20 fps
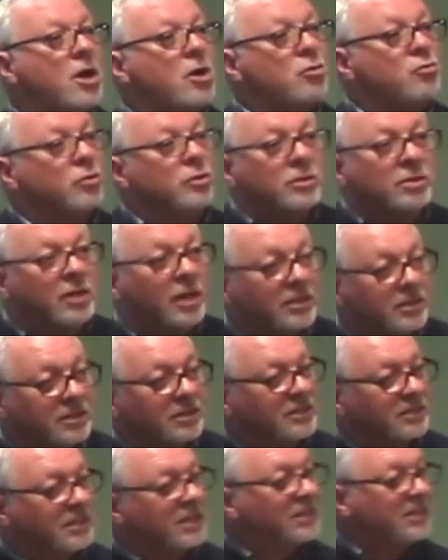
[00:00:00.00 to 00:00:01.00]
No,
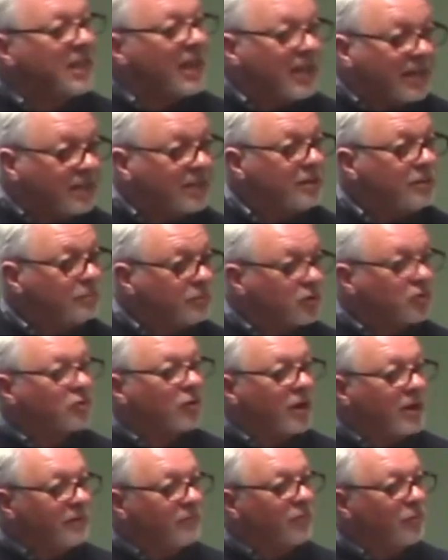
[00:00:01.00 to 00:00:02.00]
did that come
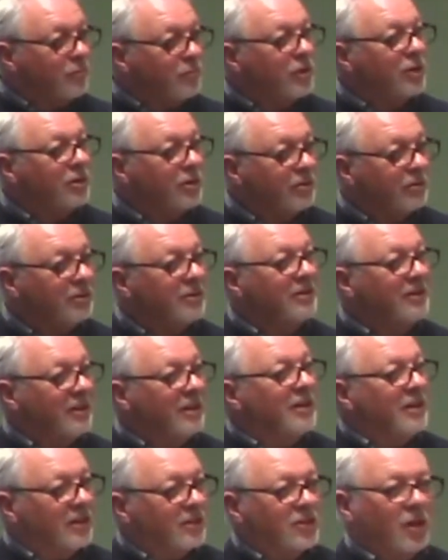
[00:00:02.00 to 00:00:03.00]
straight from you?
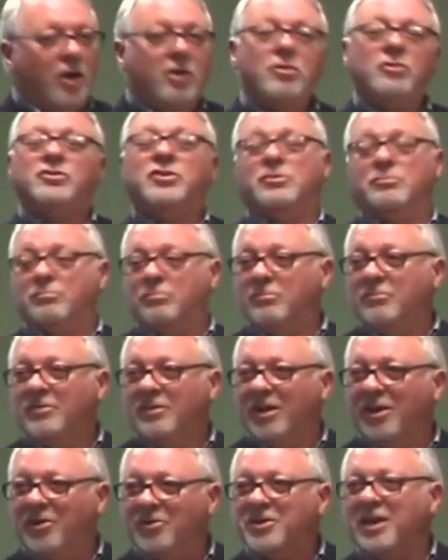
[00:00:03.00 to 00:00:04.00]
Yes. Awesome.
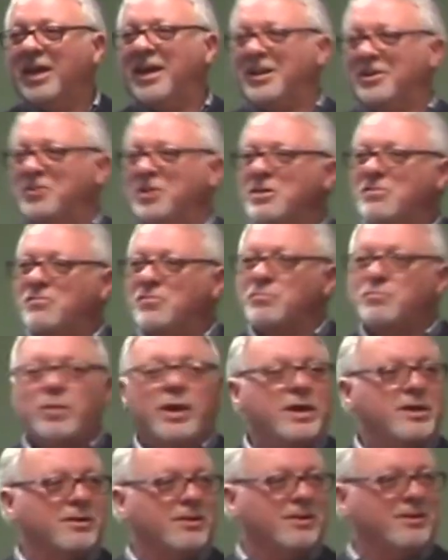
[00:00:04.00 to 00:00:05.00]
Okay, even
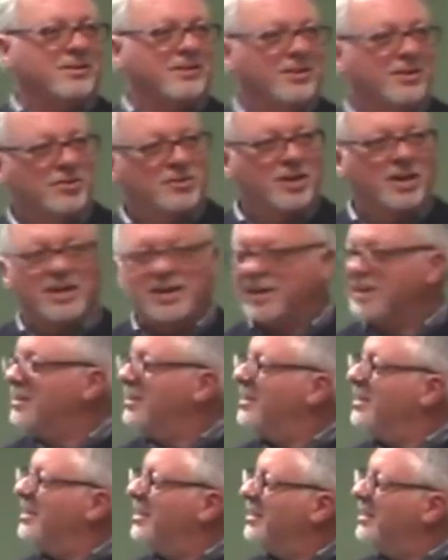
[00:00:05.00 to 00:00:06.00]
better.
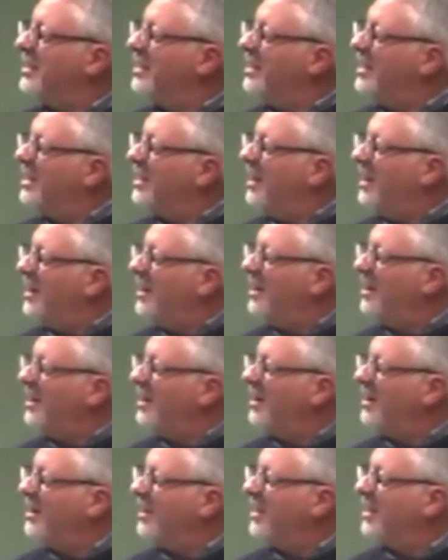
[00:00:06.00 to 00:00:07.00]
Okay.
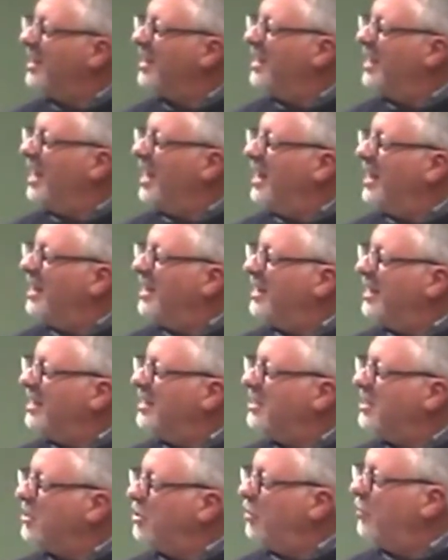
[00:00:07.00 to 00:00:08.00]
Uh,
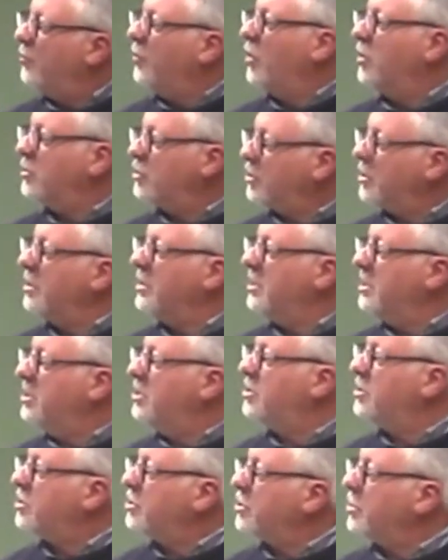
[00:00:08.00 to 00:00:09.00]
your first
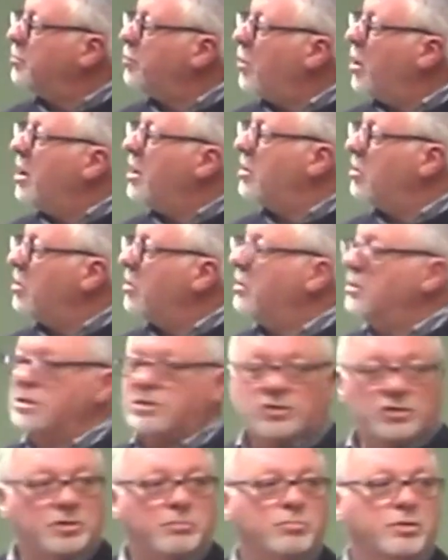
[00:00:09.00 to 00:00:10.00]
allegiance or
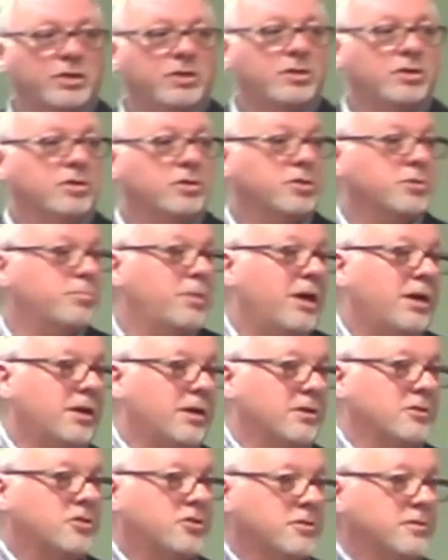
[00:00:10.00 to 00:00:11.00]
priority should be to your
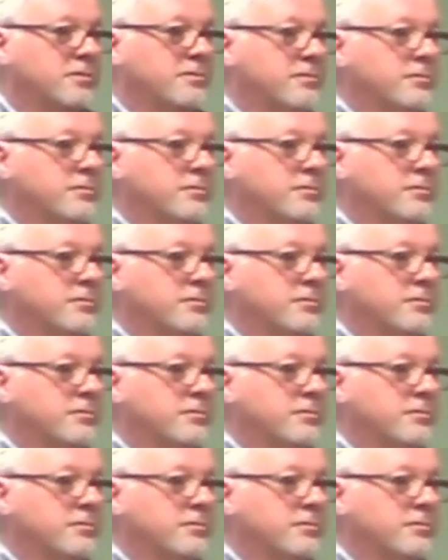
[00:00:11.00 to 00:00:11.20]
spouse.